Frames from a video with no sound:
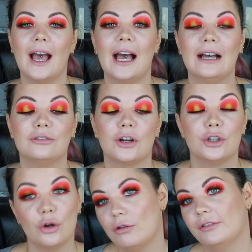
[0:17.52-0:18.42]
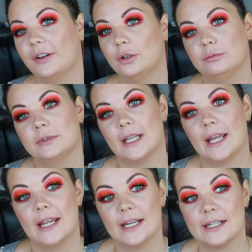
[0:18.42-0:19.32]
have not filmed
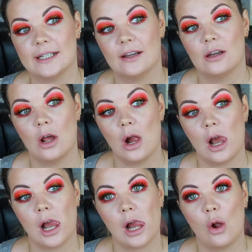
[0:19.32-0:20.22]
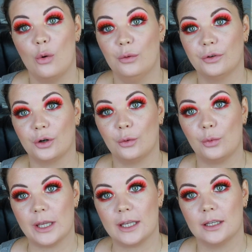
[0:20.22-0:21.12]
in over a
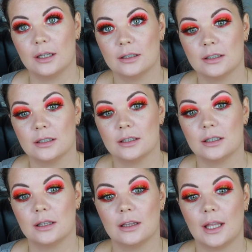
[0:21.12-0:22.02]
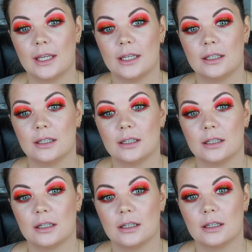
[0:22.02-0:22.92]
week, like
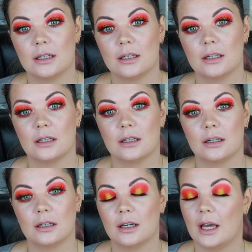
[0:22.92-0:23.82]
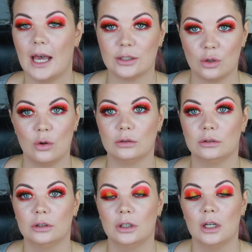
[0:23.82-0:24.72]
at
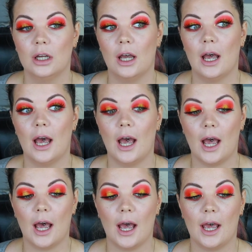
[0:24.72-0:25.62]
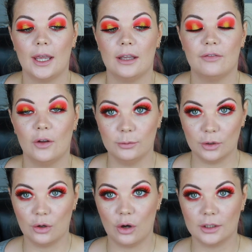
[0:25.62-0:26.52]
all. I filmed
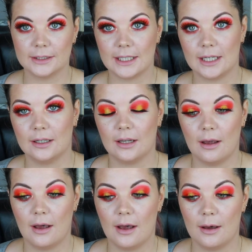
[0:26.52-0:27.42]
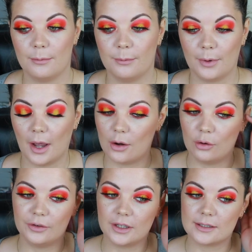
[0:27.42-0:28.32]
on holiday um, but I
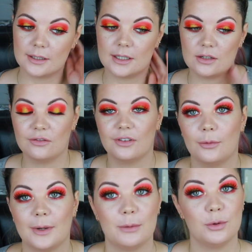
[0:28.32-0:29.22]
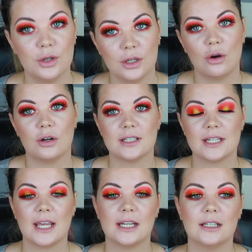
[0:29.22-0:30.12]
obviously didn't film any beauty
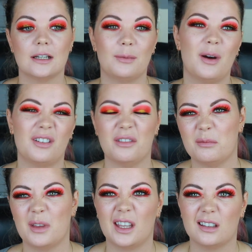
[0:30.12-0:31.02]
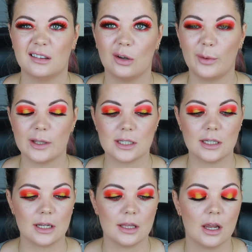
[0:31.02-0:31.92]
content apart from like little bits
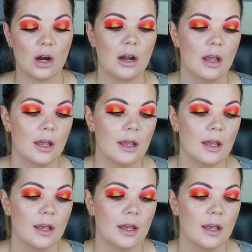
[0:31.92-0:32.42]
here and there.